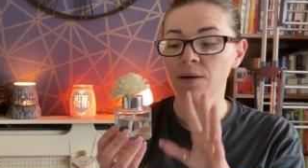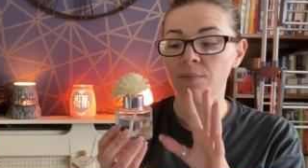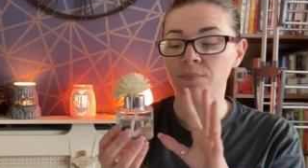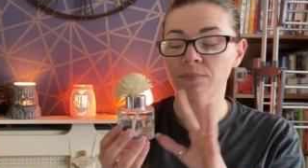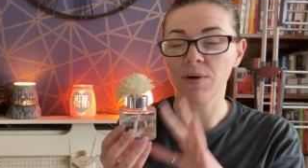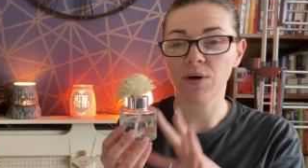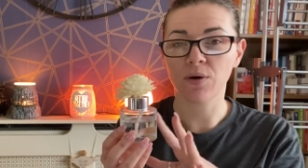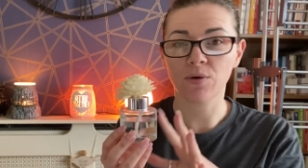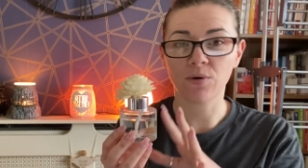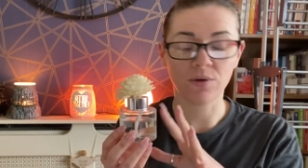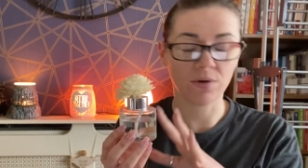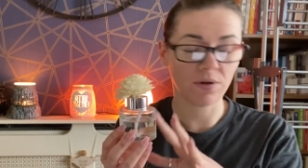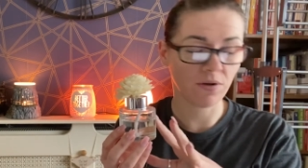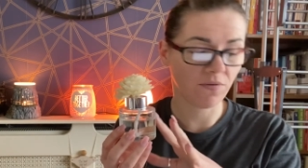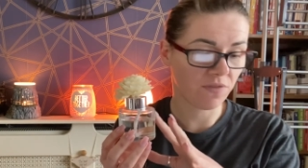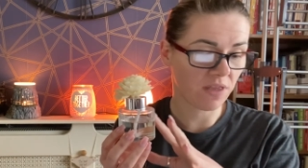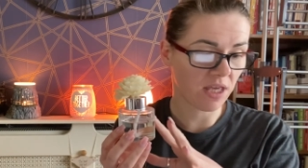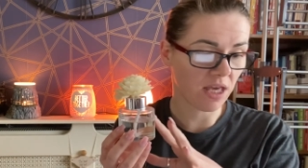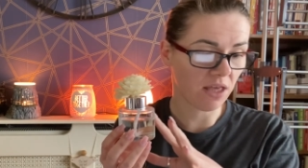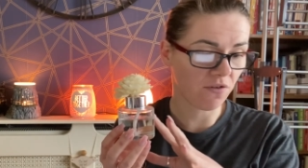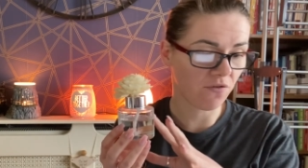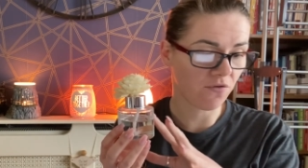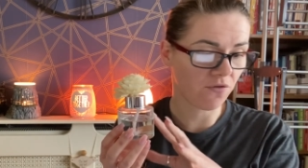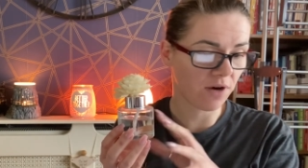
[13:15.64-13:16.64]
but all of the
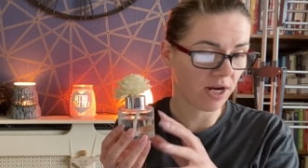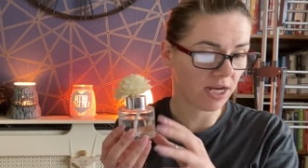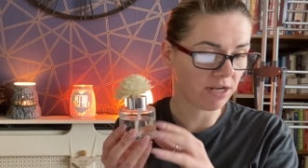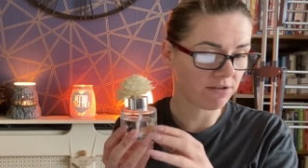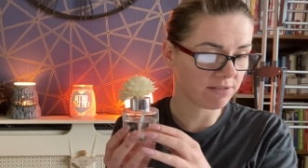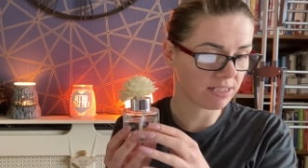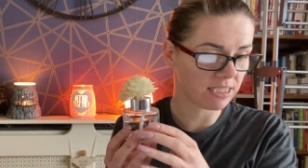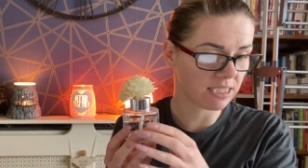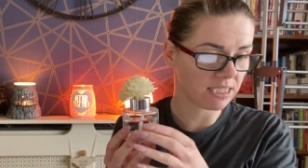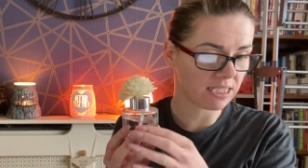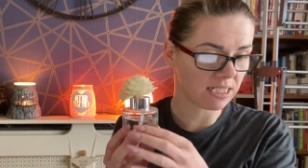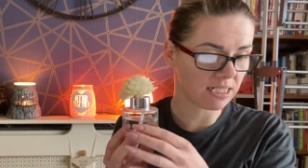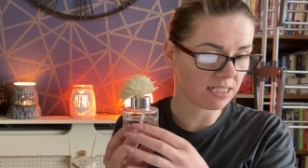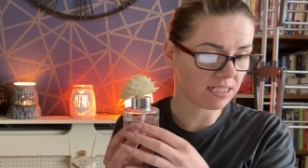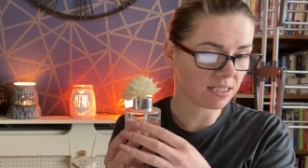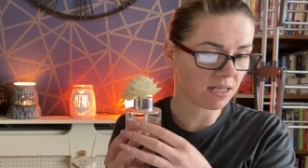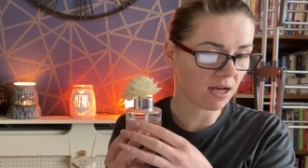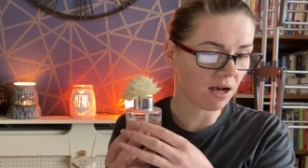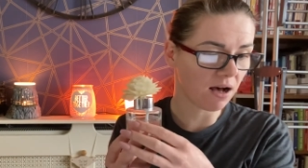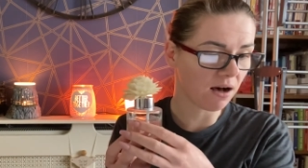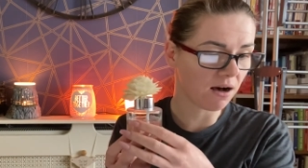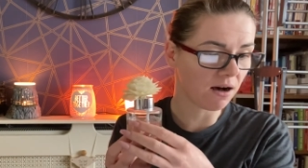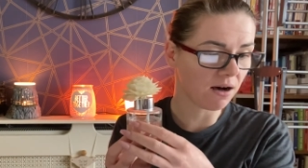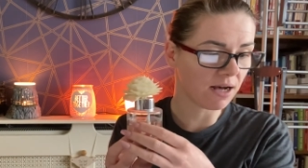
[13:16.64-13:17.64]
other fragrances
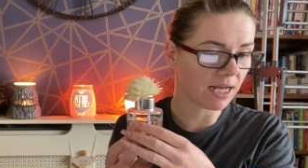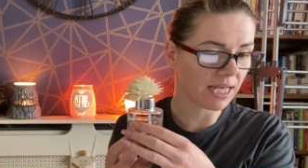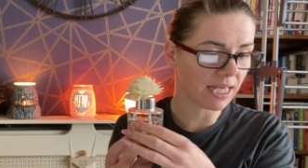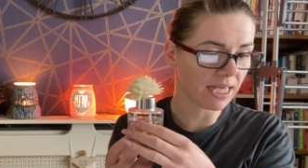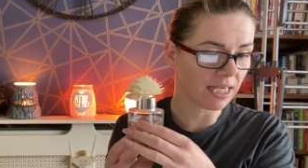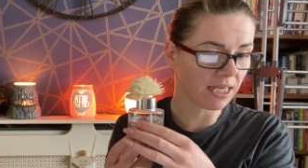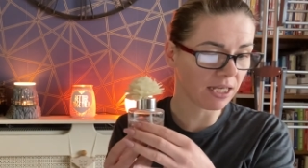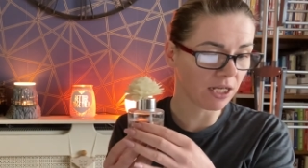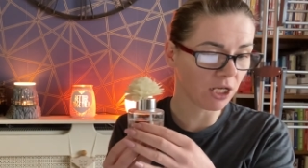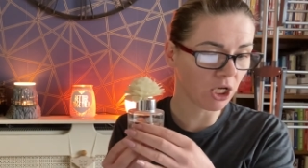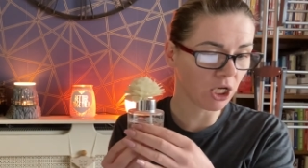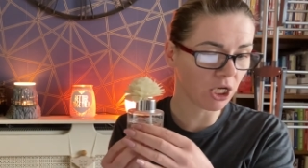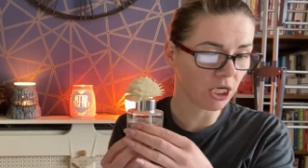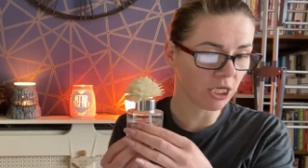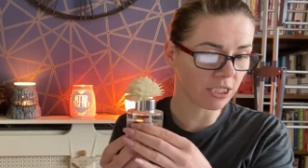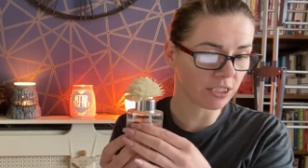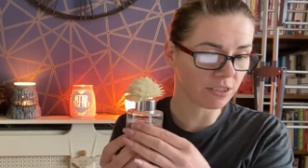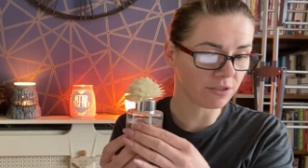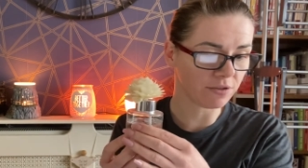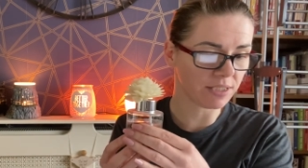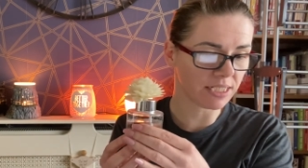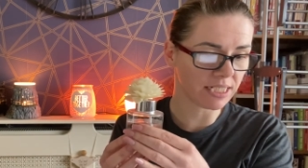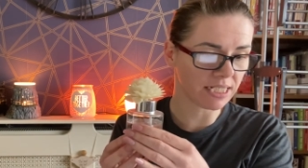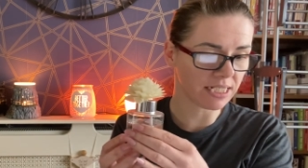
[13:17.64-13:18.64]
are
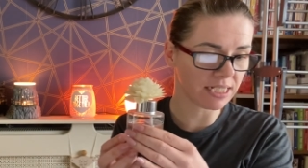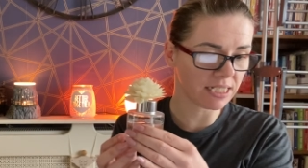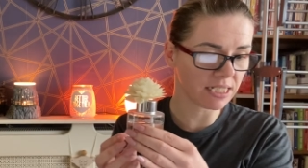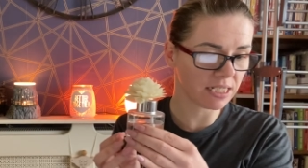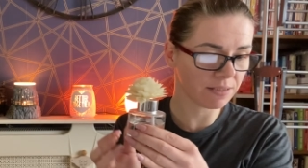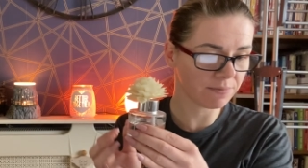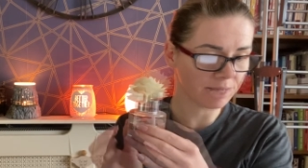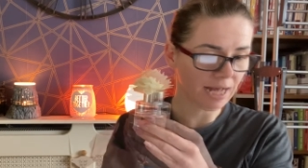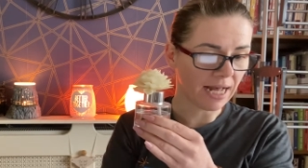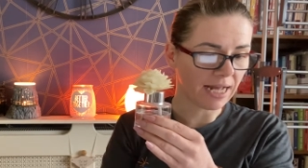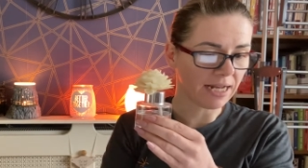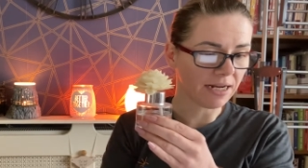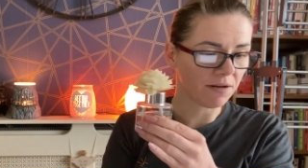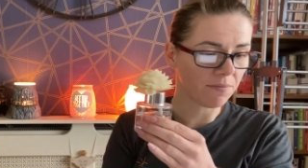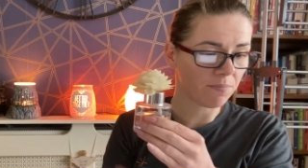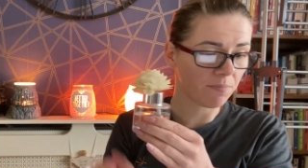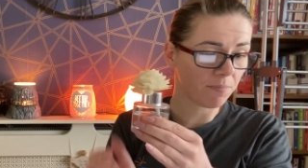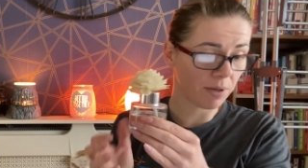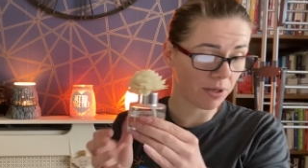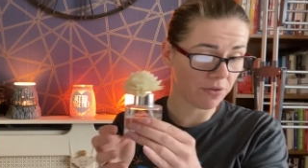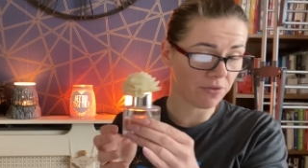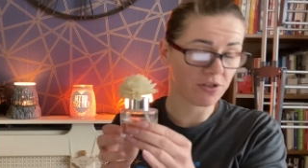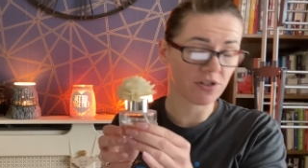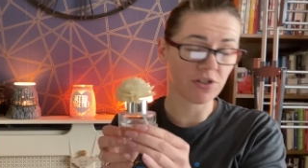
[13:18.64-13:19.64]
included, and
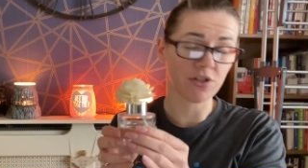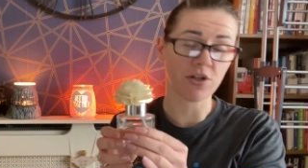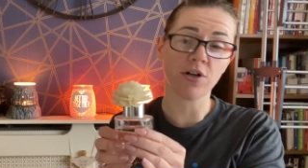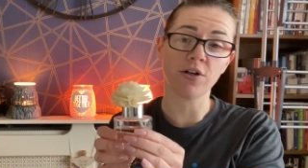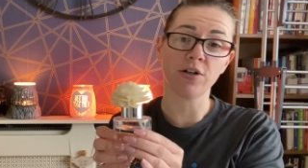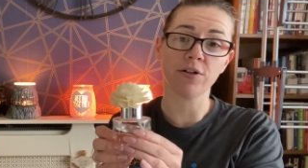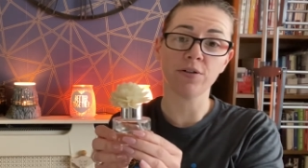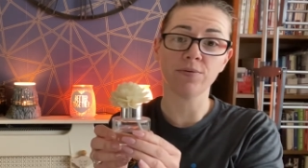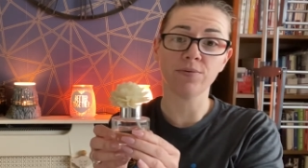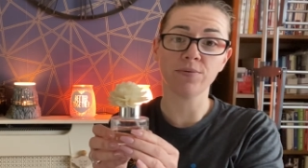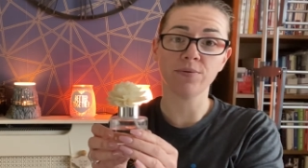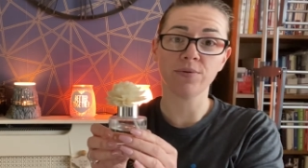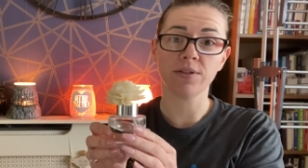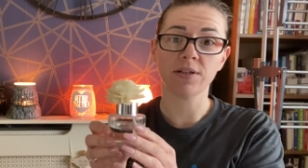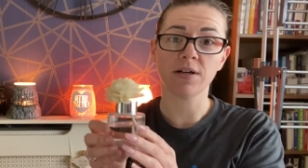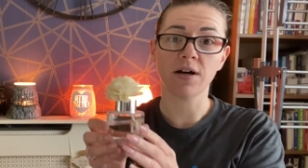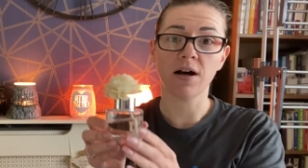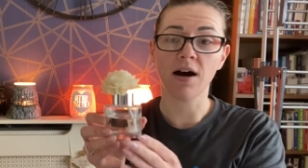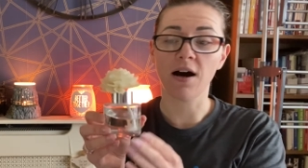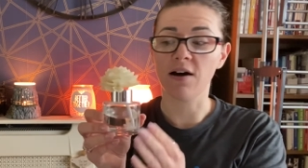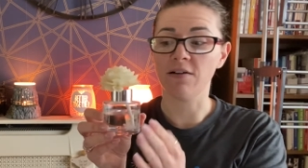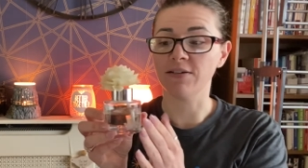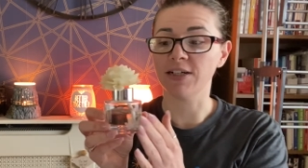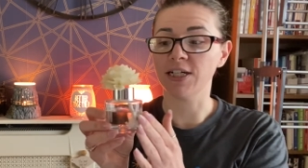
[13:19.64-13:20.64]
both styles
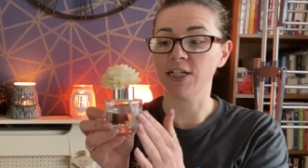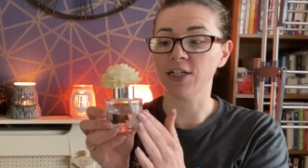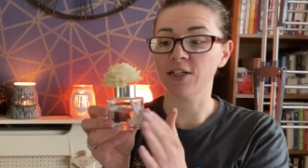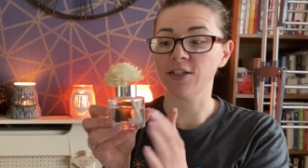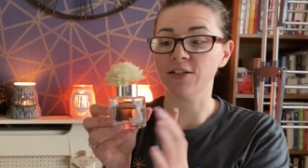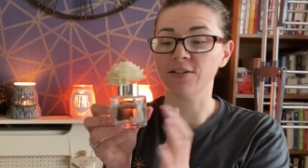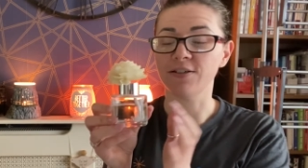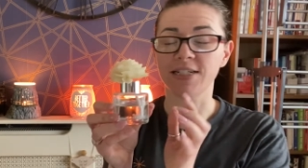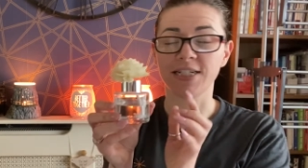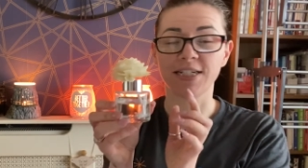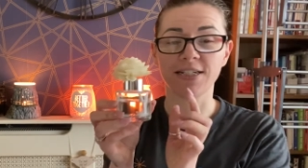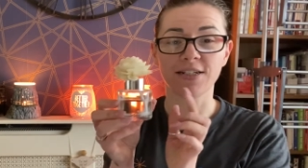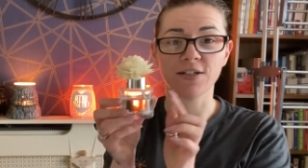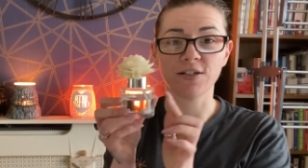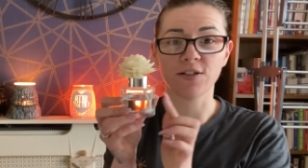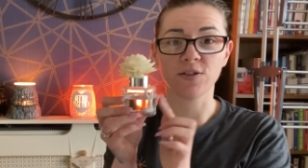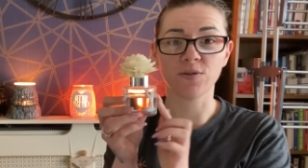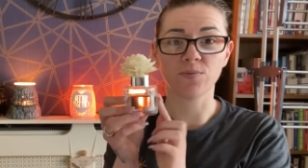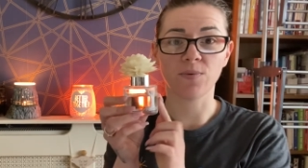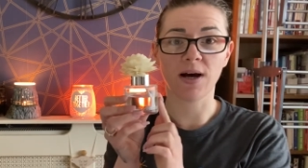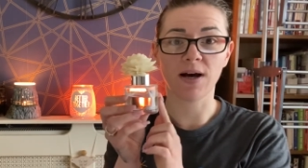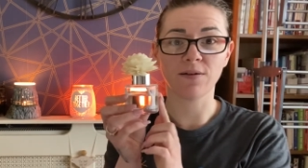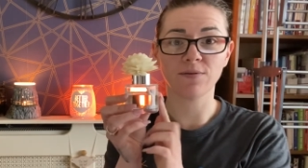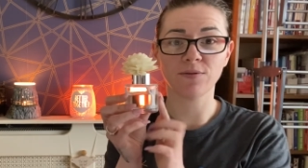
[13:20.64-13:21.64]
are included
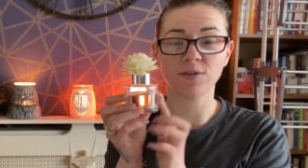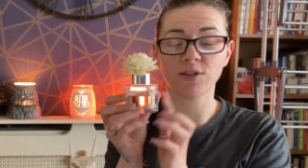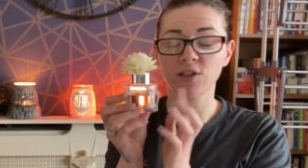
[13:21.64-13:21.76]
as well.